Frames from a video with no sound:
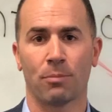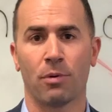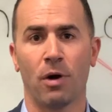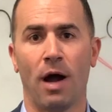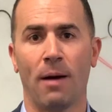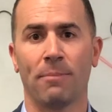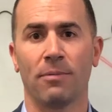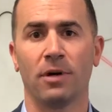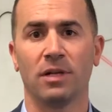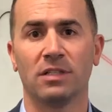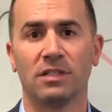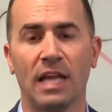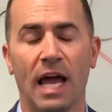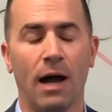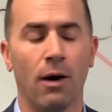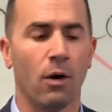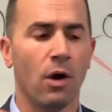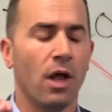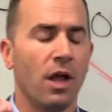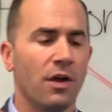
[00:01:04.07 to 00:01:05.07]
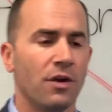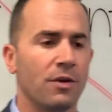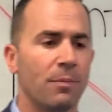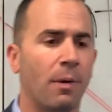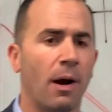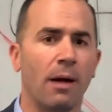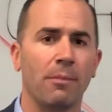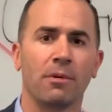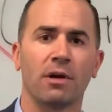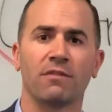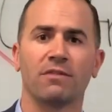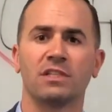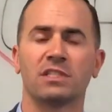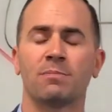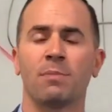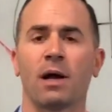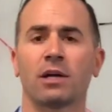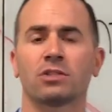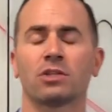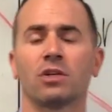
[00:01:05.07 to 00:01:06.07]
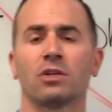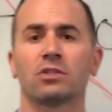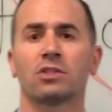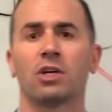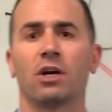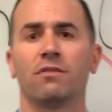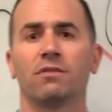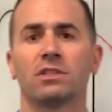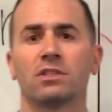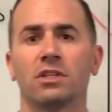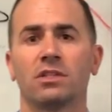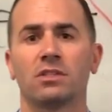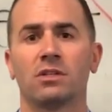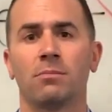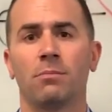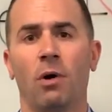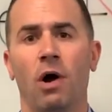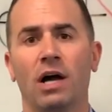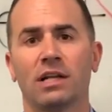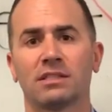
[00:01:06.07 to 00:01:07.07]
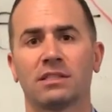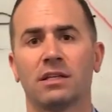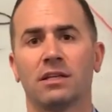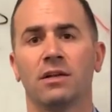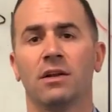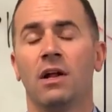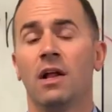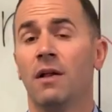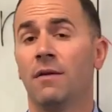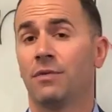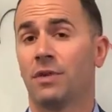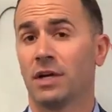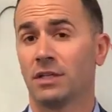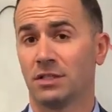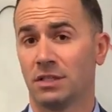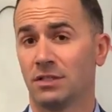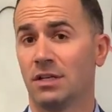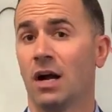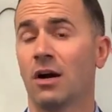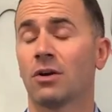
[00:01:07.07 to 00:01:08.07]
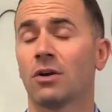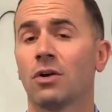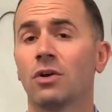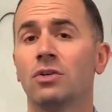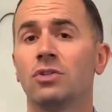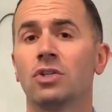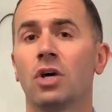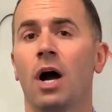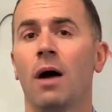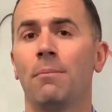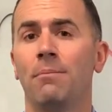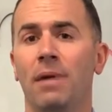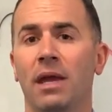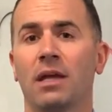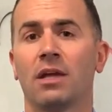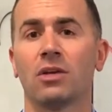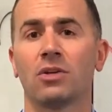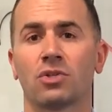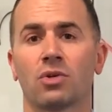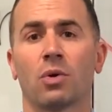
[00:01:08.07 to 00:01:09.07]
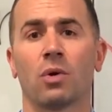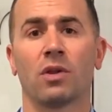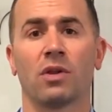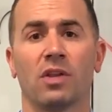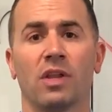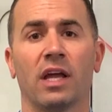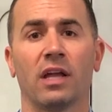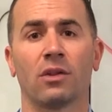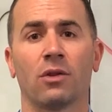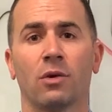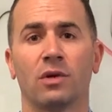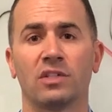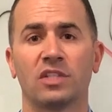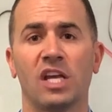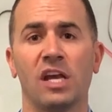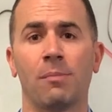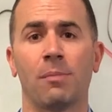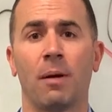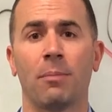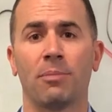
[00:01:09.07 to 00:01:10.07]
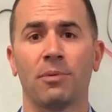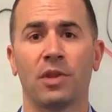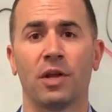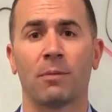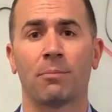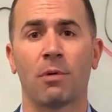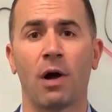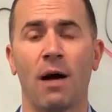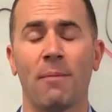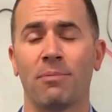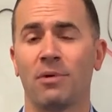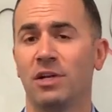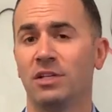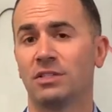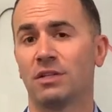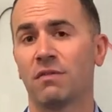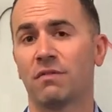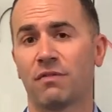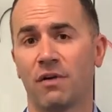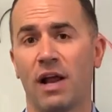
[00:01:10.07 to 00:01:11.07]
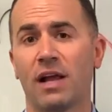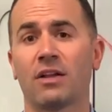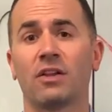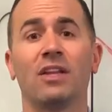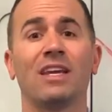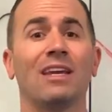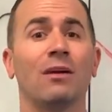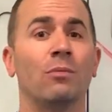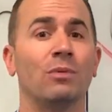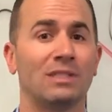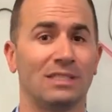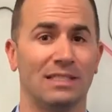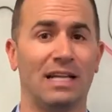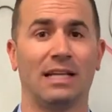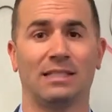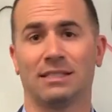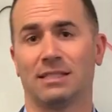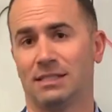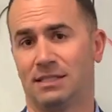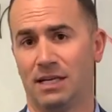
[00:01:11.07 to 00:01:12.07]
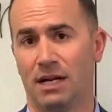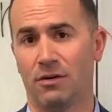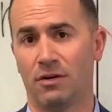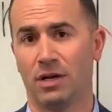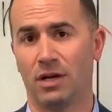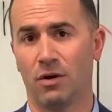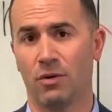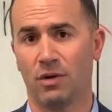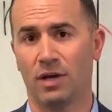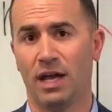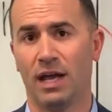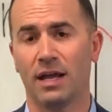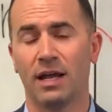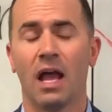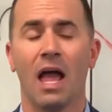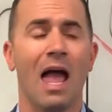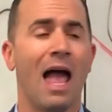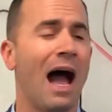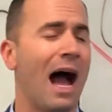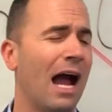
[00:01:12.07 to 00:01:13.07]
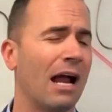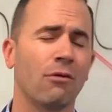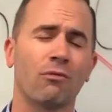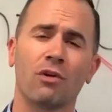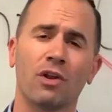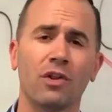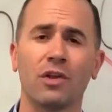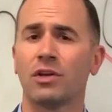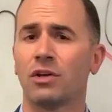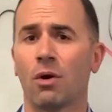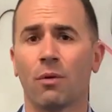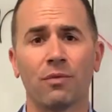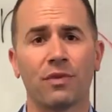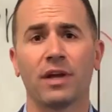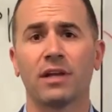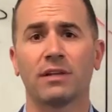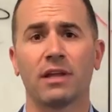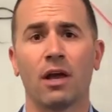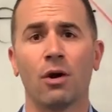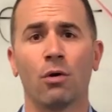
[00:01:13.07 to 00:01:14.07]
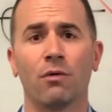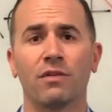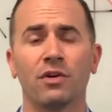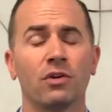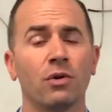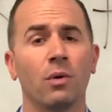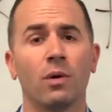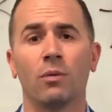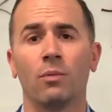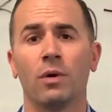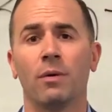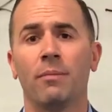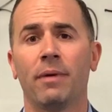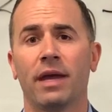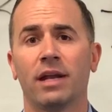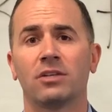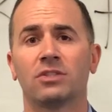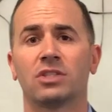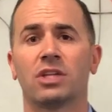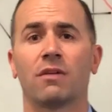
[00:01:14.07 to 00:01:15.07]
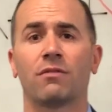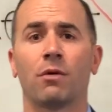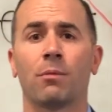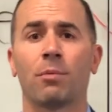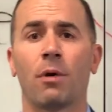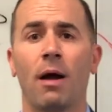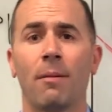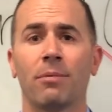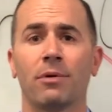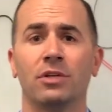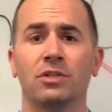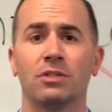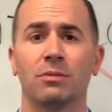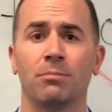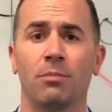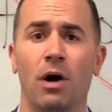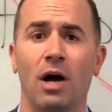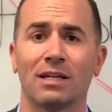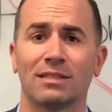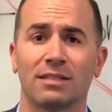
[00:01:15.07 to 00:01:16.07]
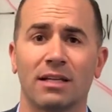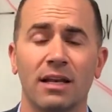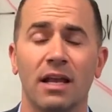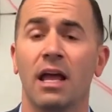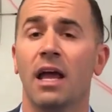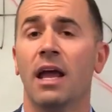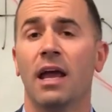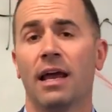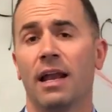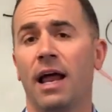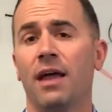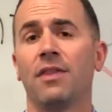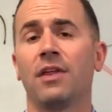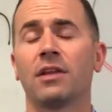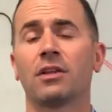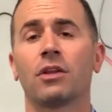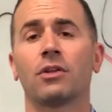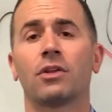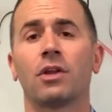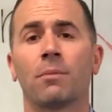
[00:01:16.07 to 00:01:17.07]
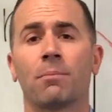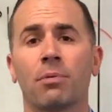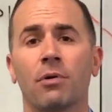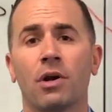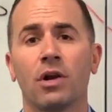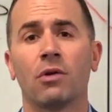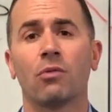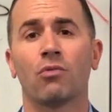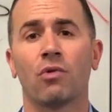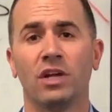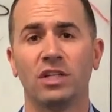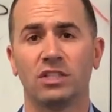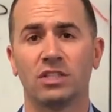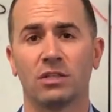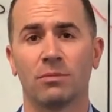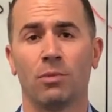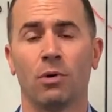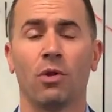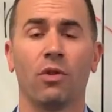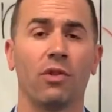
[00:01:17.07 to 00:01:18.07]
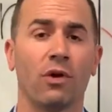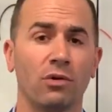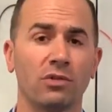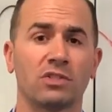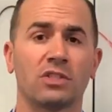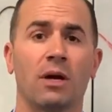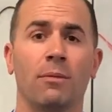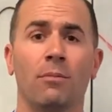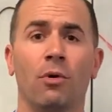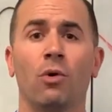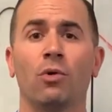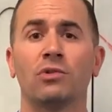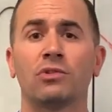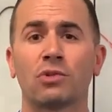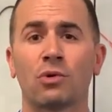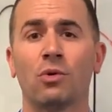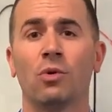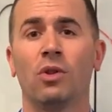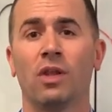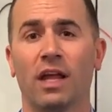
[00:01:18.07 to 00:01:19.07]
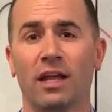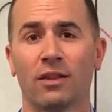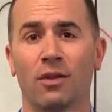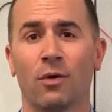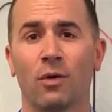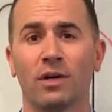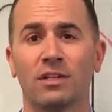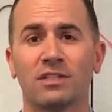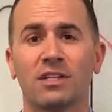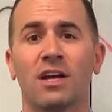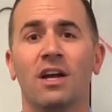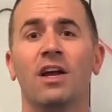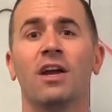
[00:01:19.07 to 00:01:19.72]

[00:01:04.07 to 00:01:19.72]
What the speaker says: properties. Now, Department of Inspectional Services in Boston does a darn good job making sure that landlords keep up with their properties, and frankly, it was necessary, okay? I really don't think they overdo it. We manage several properties in Boston, and I think that they're pretty reasonable, though some old school landlords